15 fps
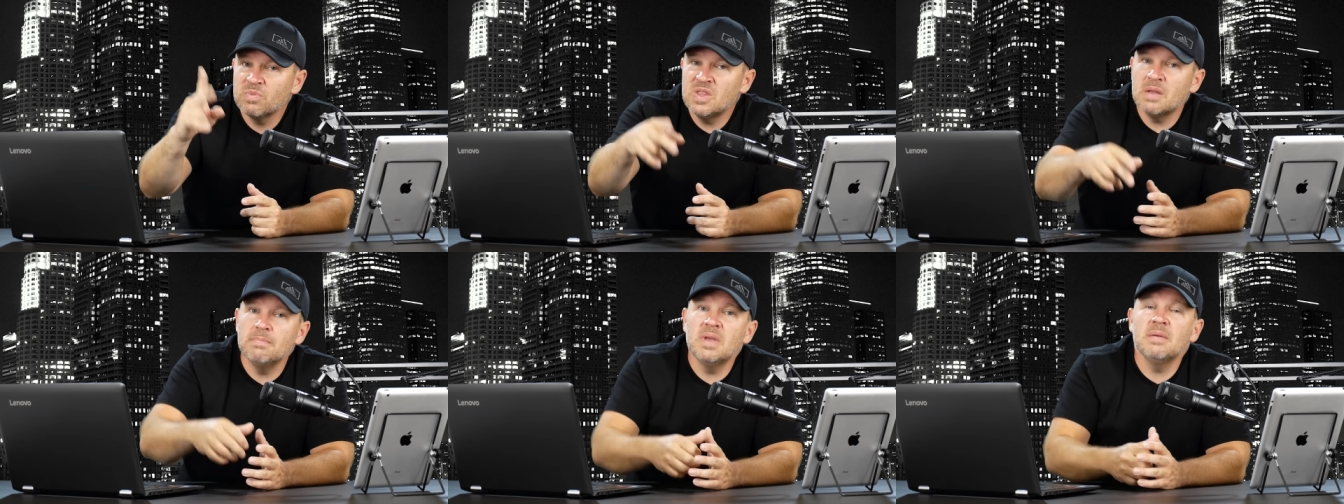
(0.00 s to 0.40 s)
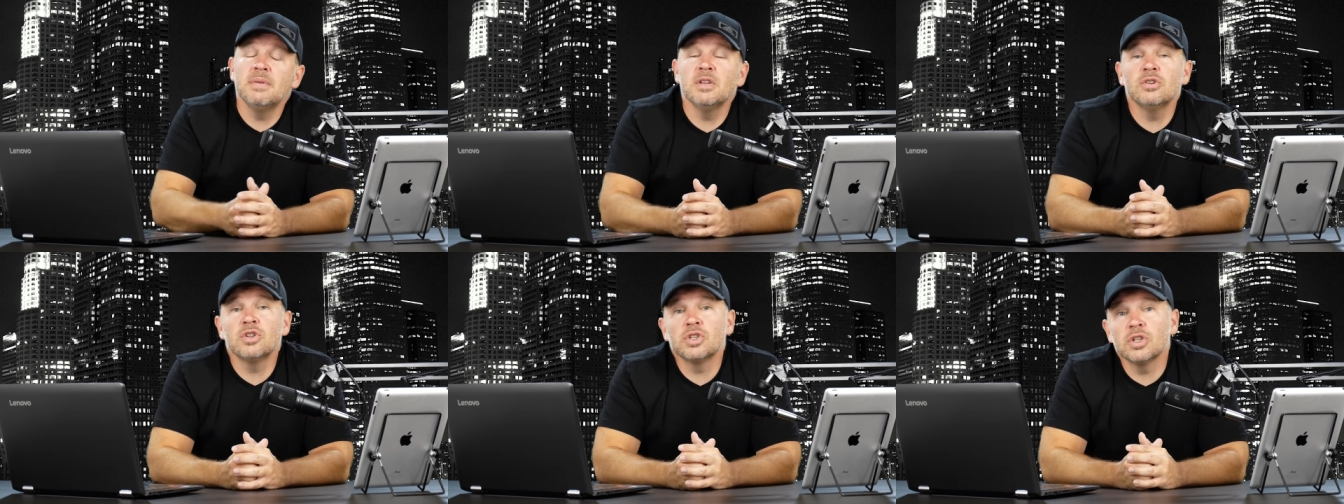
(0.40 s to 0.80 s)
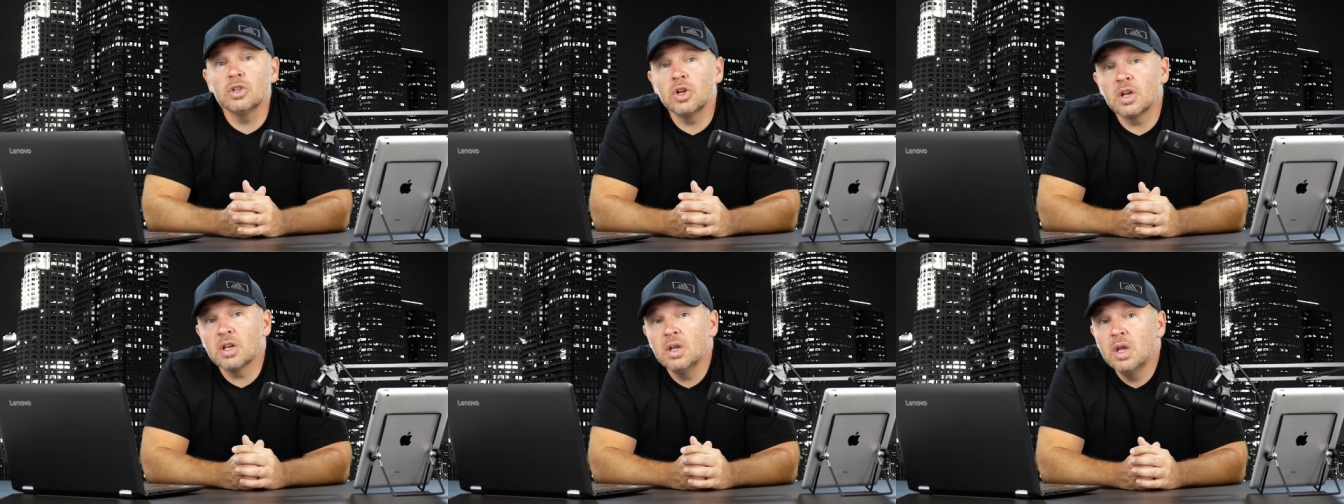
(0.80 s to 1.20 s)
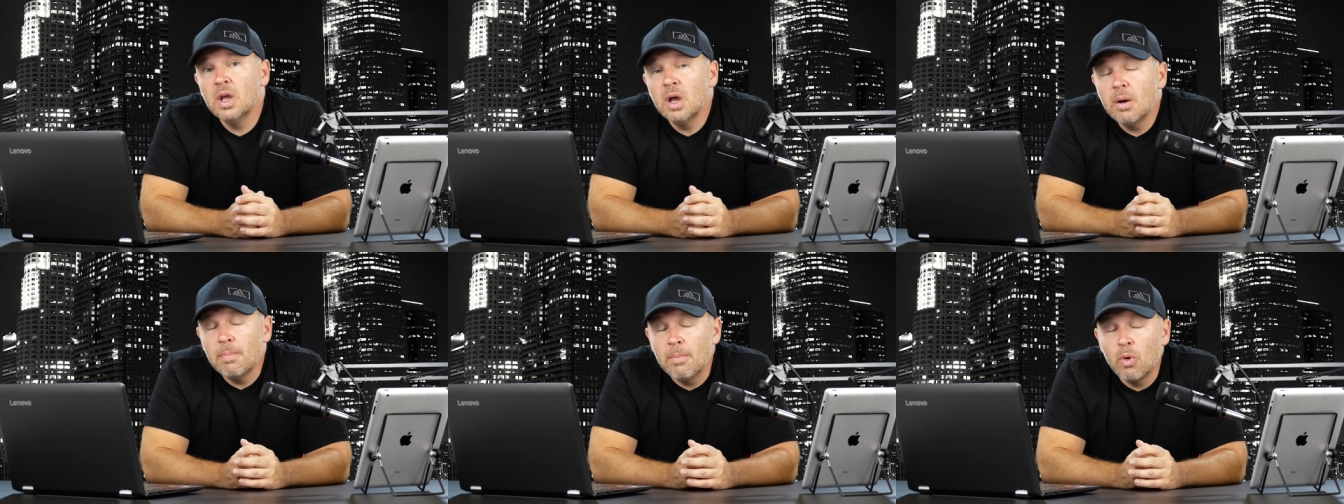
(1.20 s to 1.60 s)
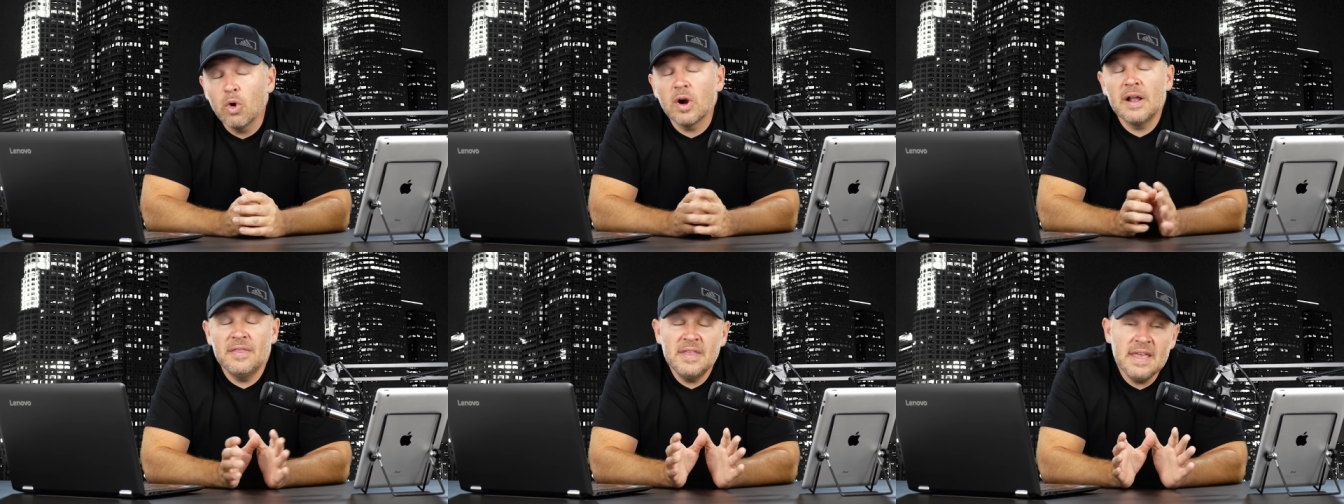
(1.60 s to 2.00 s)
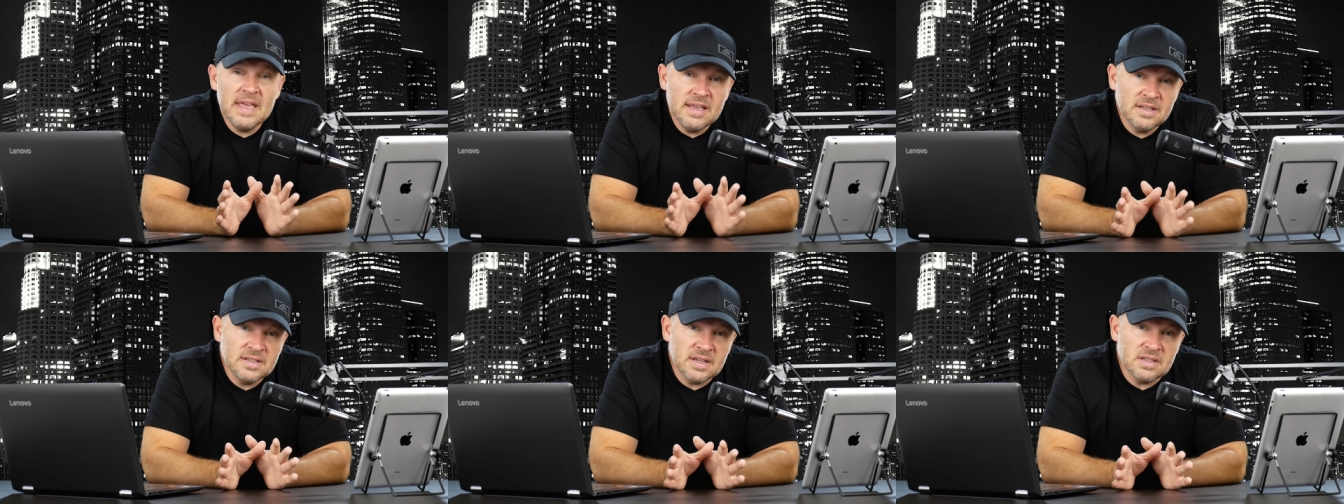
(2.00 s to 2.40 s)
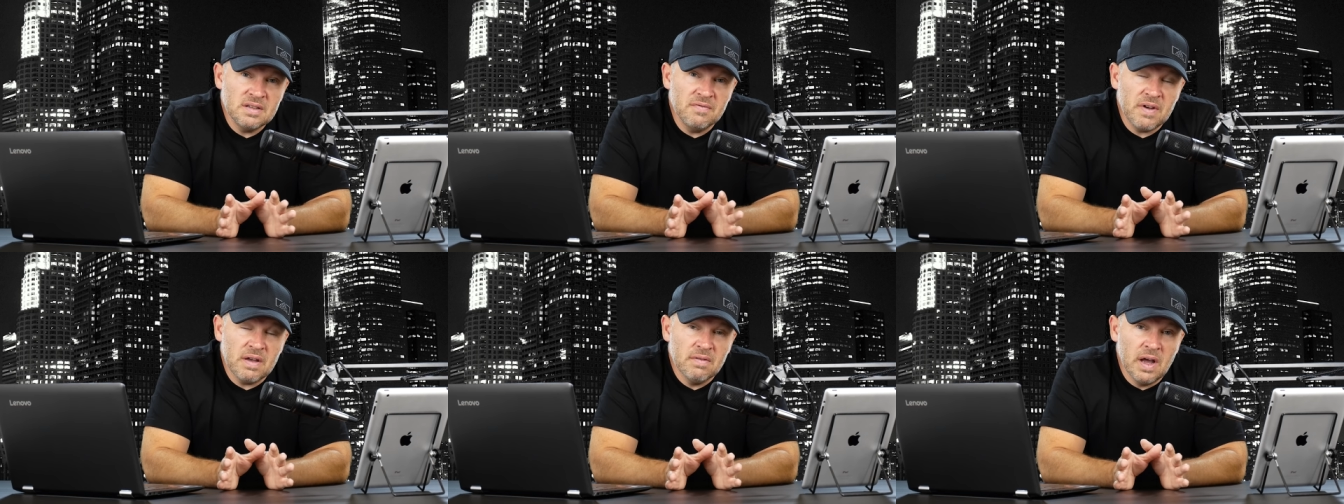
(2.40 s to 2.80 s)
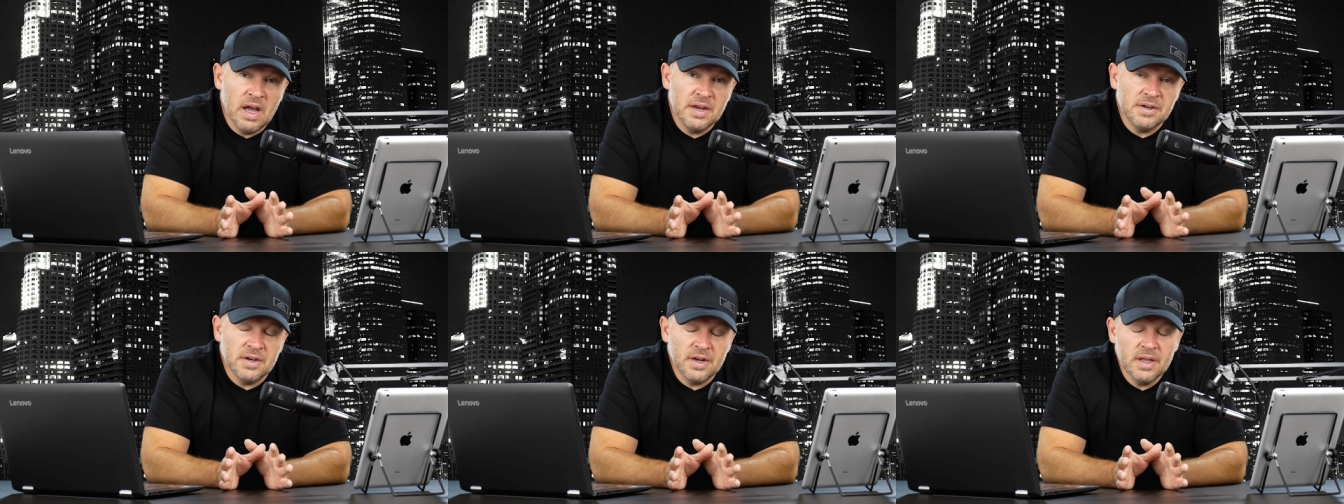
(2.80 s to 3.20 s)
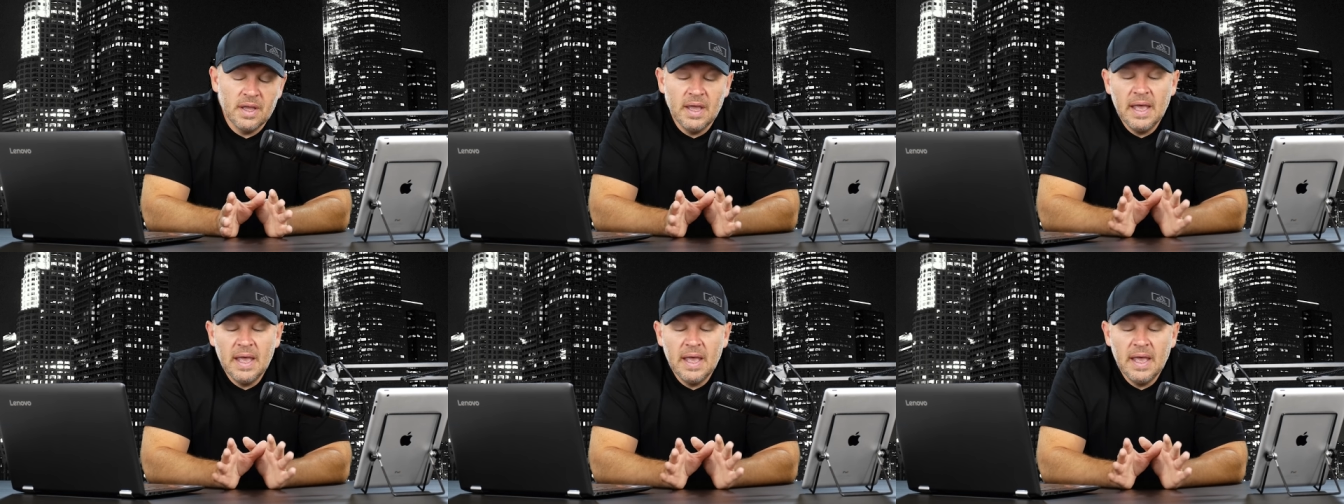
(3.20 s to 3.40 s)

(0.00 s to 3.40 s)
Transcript: then maybe you should look more at the A6500.